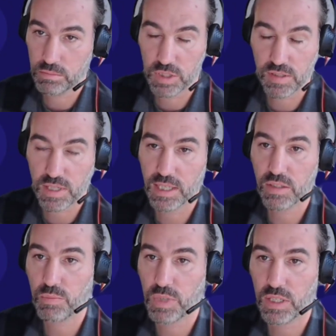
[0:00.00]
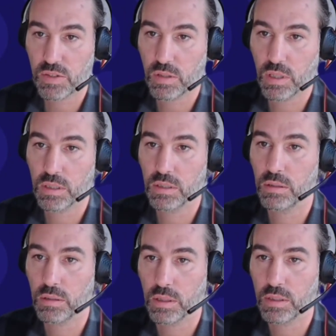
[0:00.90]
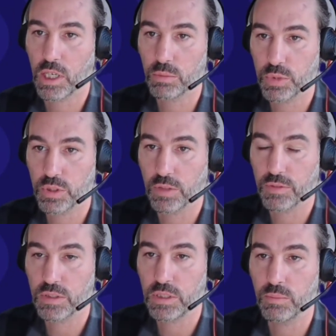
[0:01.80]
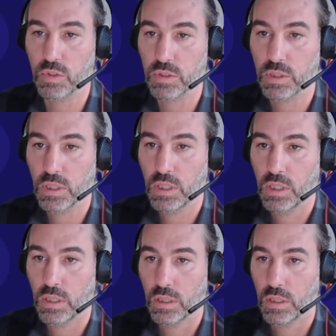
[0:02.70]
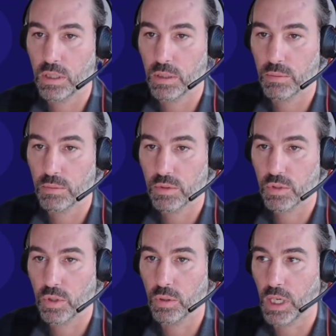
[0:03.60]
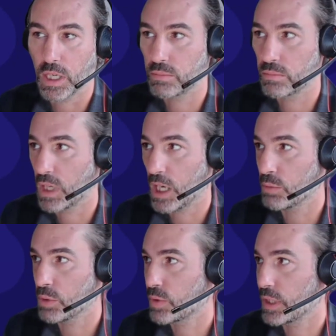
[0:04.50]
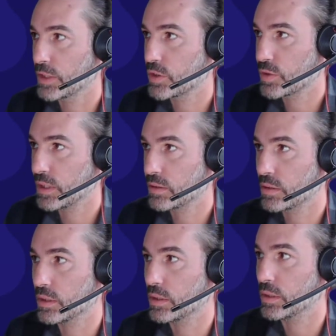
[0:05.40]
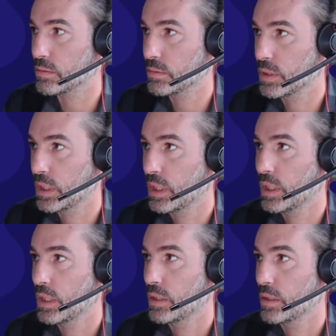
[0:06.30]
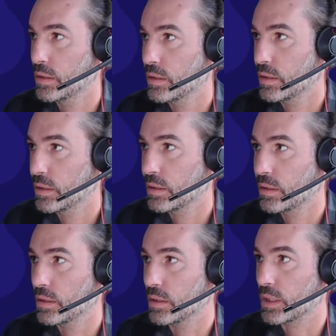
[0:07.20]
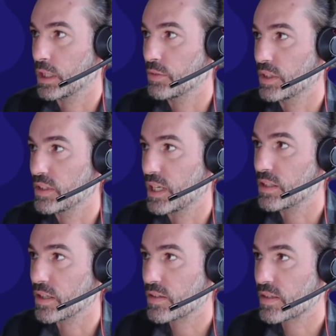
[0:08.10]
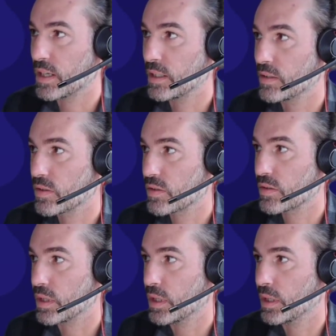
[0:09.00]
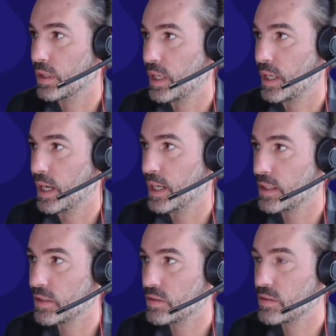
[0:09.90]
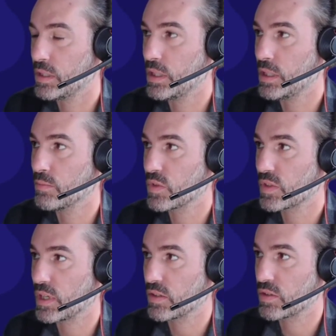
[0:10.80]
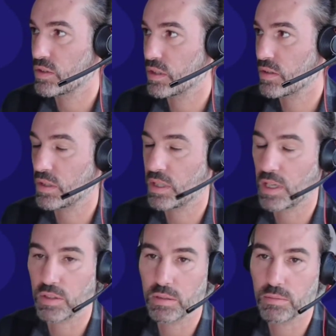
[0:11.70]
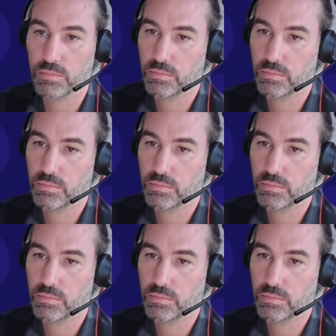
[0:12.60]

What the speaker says: designs based on the output of the teams. So I would really treat the kind of the data science AI teams as just another